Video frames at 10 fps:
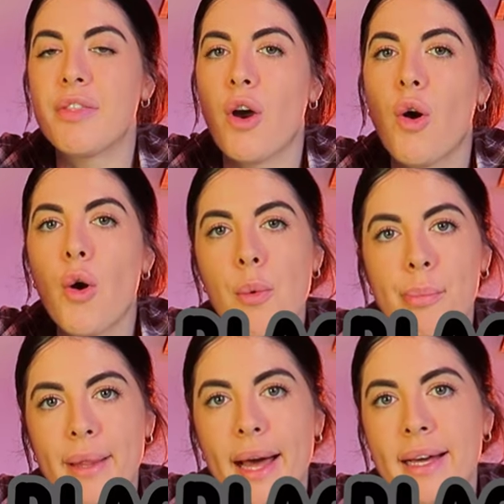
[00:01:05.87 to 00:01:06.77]
the all
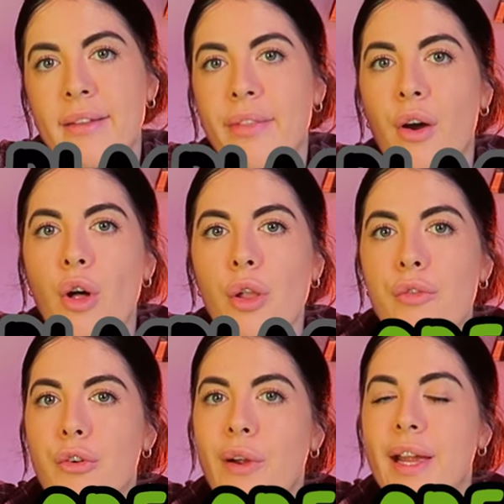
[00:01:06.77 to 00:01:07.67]
black, the
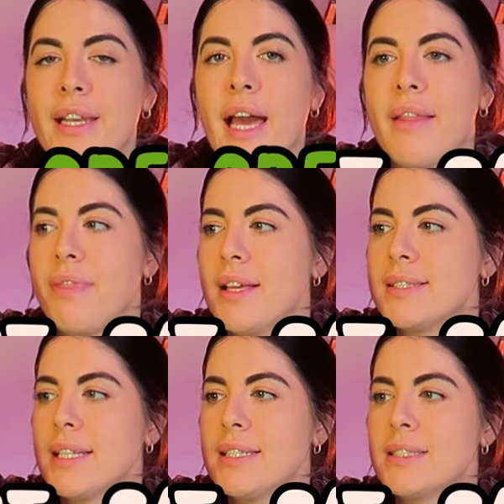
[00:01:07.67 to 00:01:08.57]
olive green and
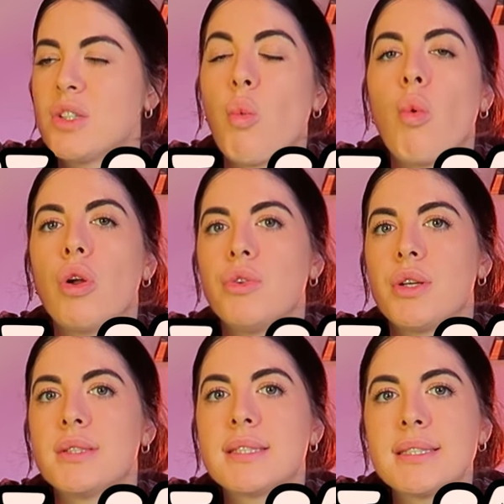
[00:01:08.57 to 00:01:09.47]
this is the
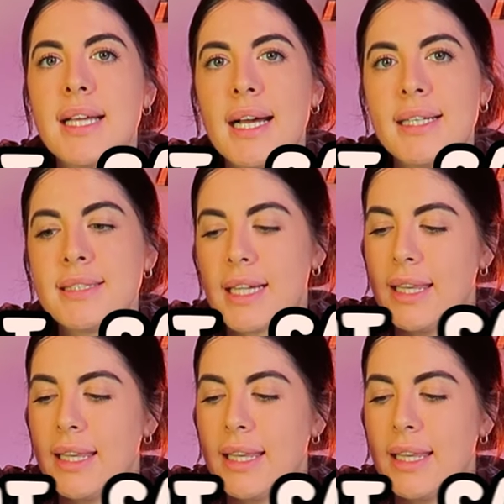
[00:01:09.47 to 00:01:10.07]
walnut sand.